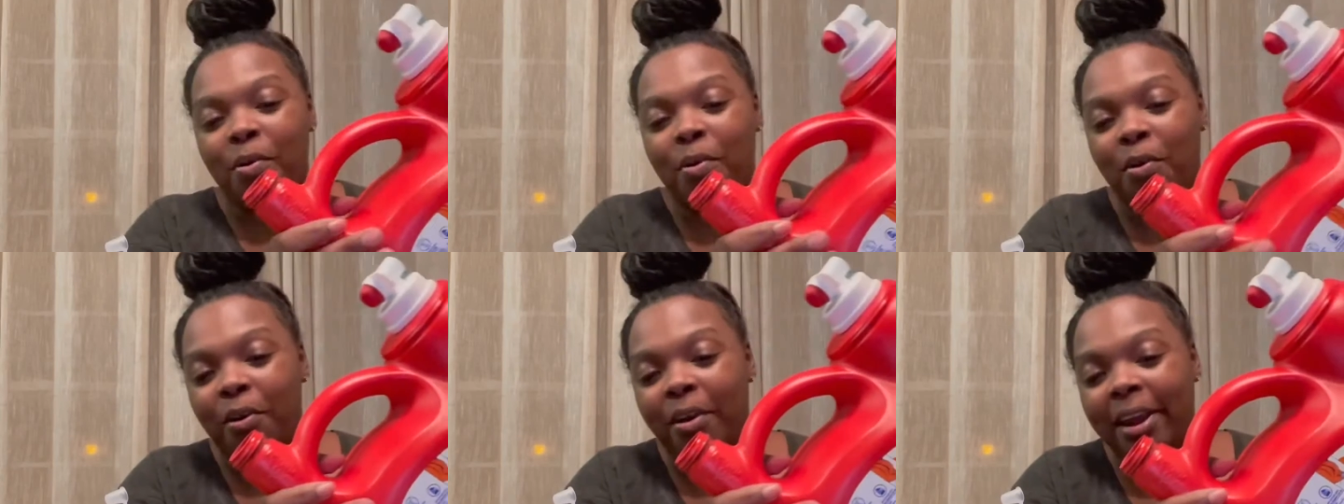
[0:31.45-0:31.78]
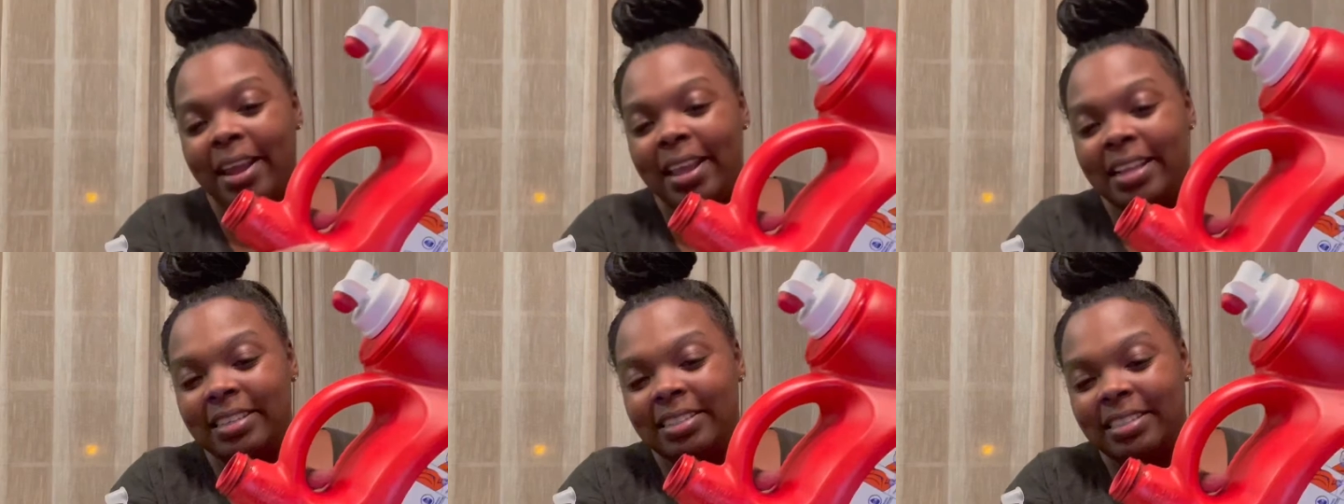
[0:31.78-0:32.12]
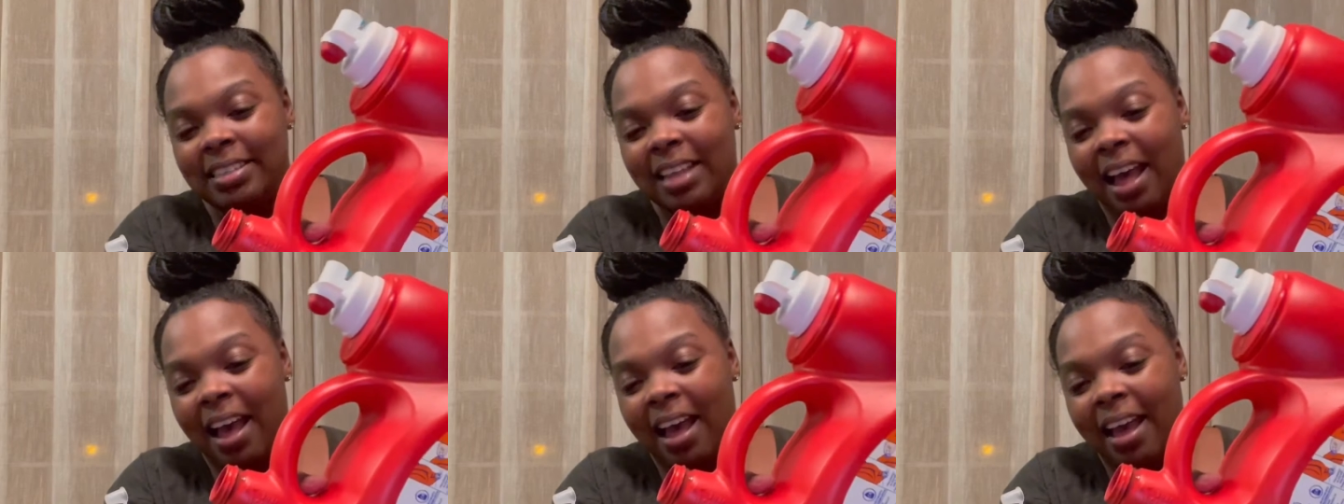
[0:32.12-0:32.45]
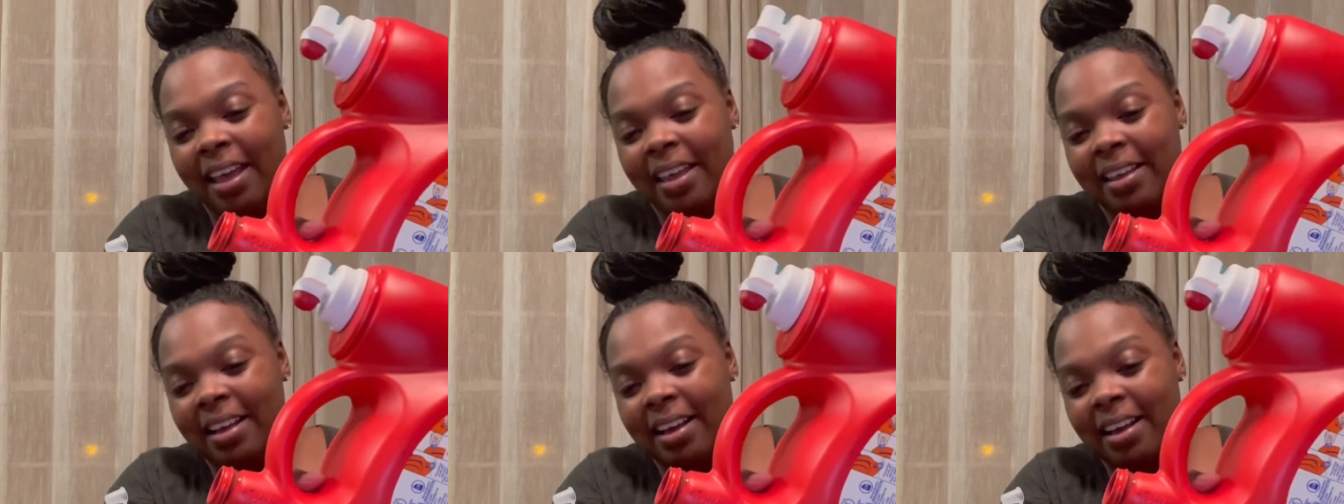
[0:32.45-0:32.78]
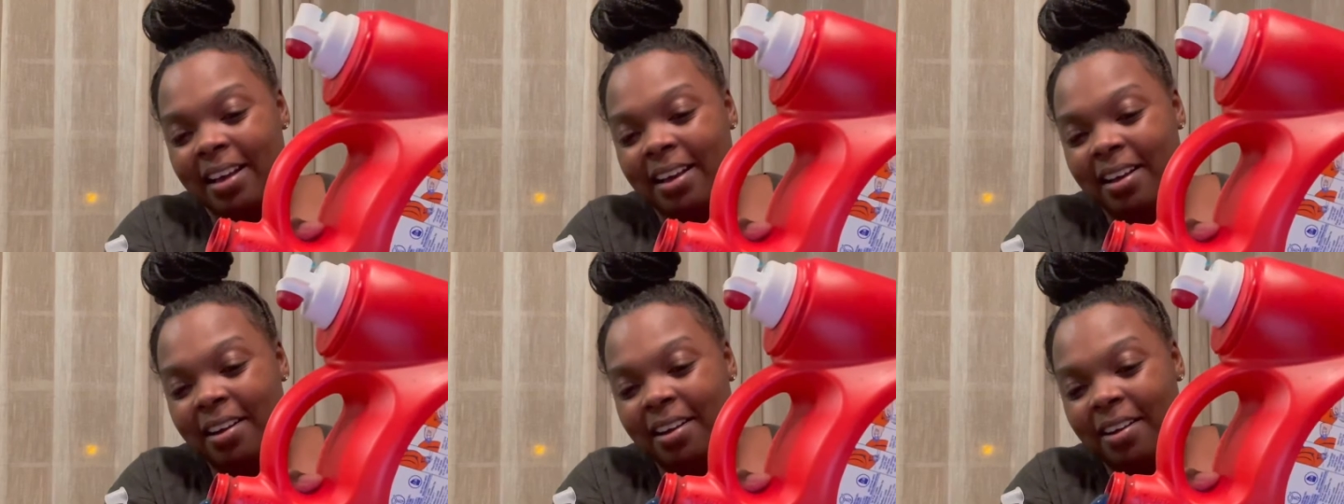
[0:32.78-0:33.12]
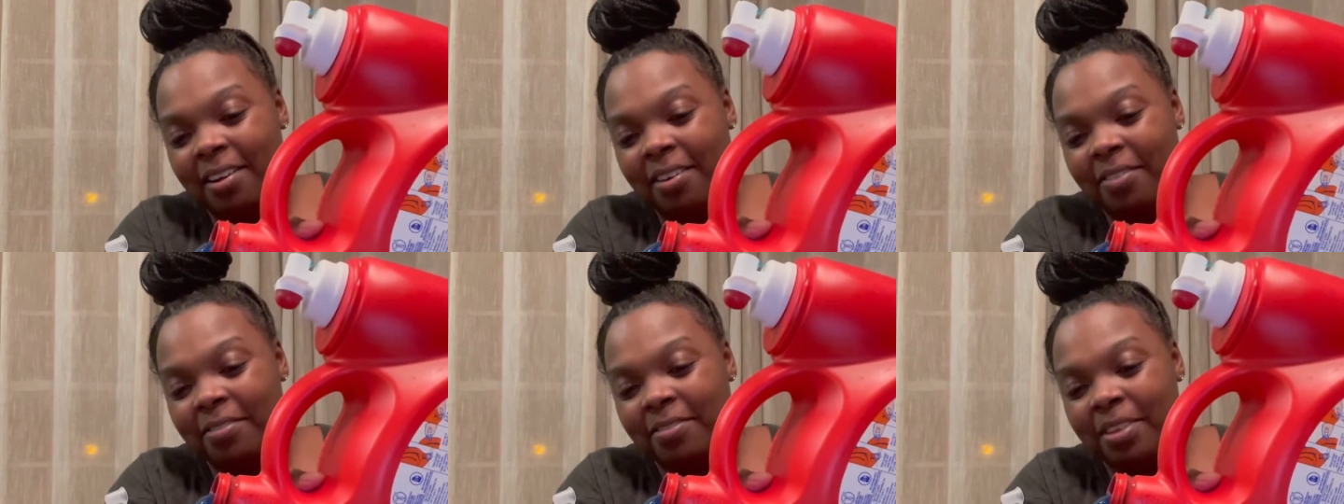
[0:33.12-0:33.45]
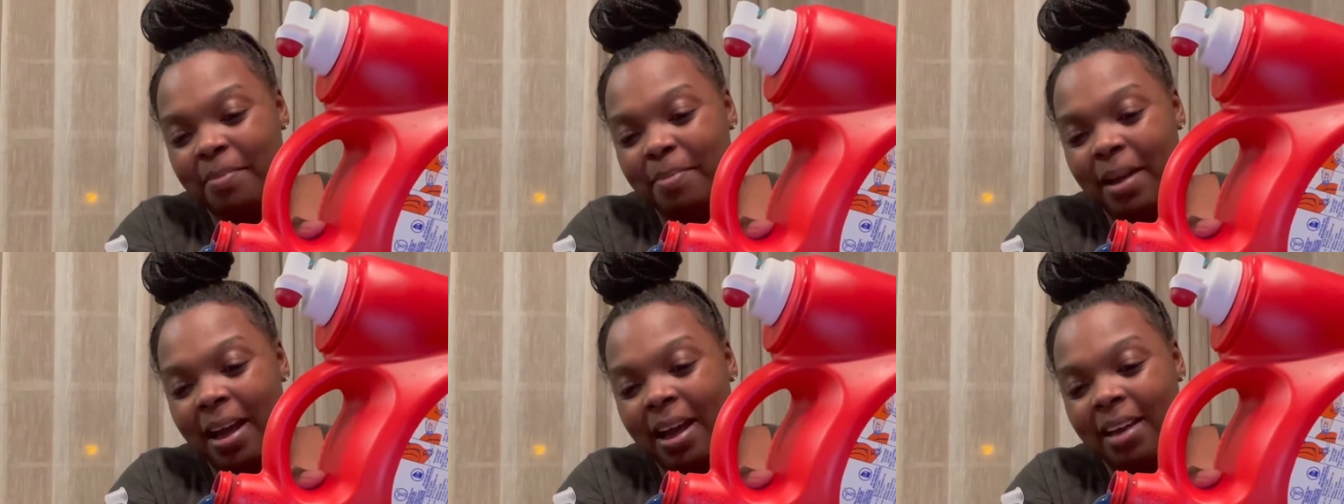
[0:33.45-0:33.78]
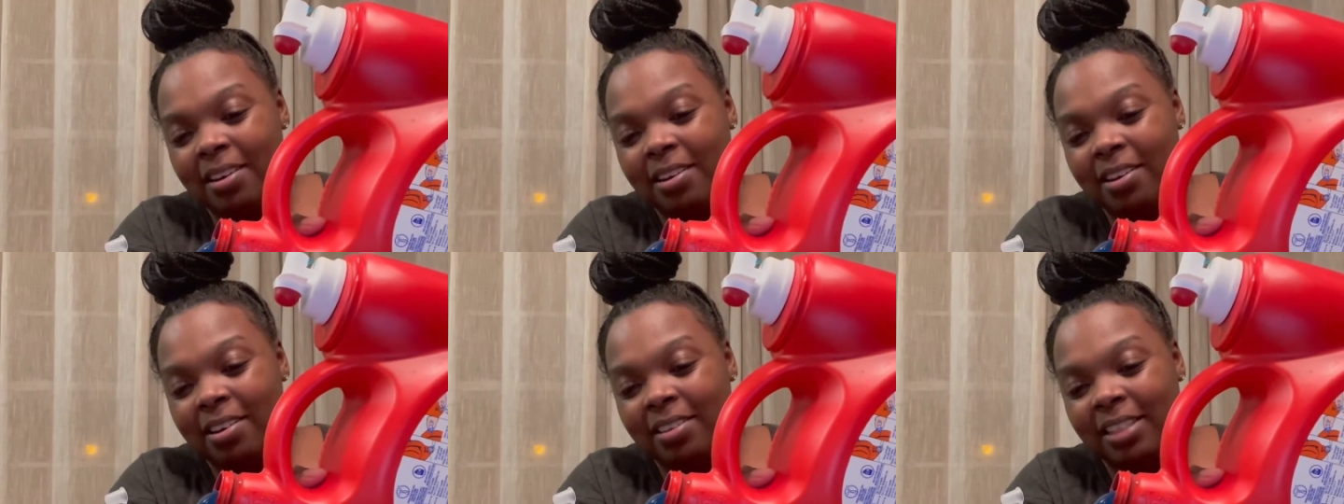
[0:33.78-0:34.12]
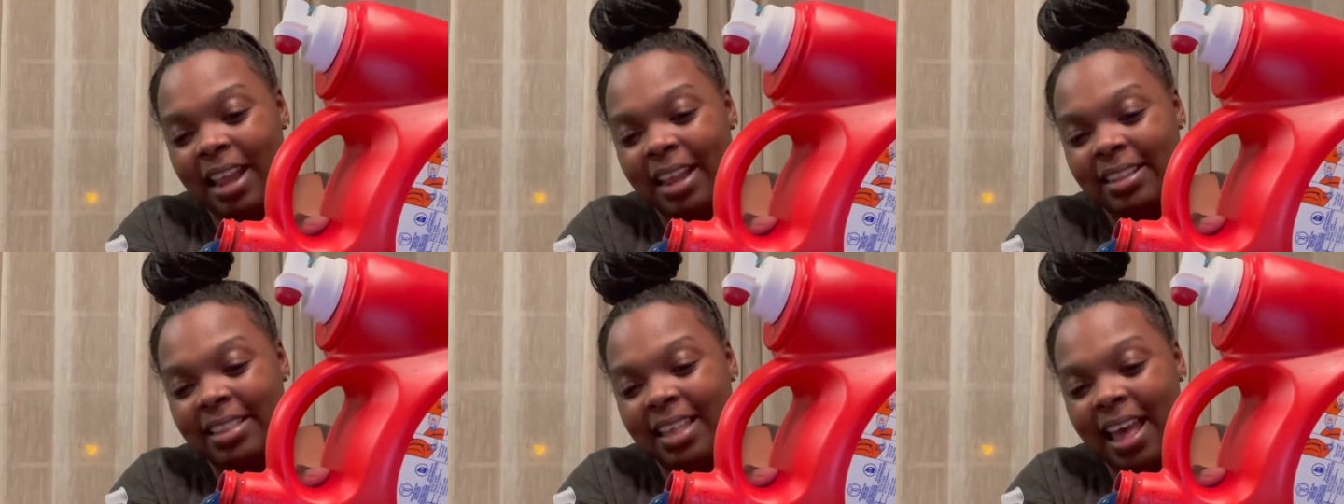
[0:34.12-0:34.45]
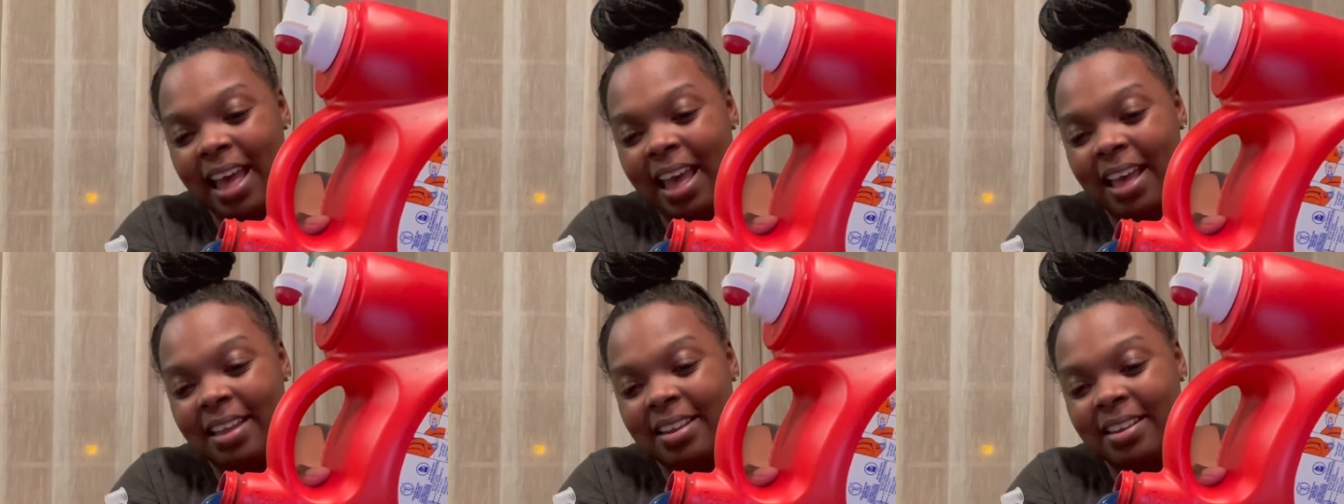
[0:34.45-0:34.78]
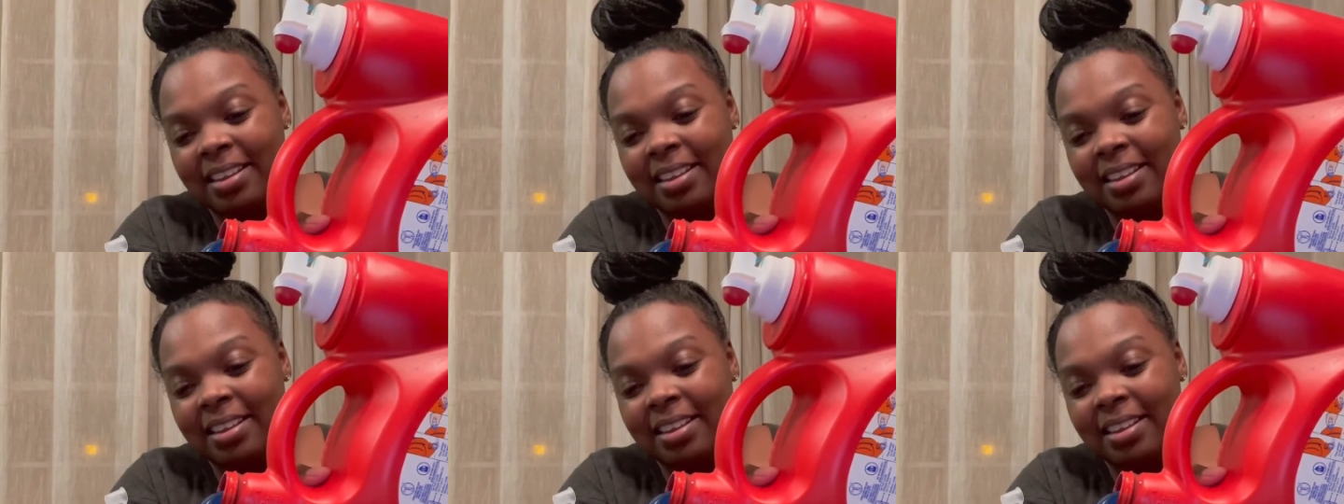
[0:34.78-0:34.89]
Pour it inside of the bottle like that.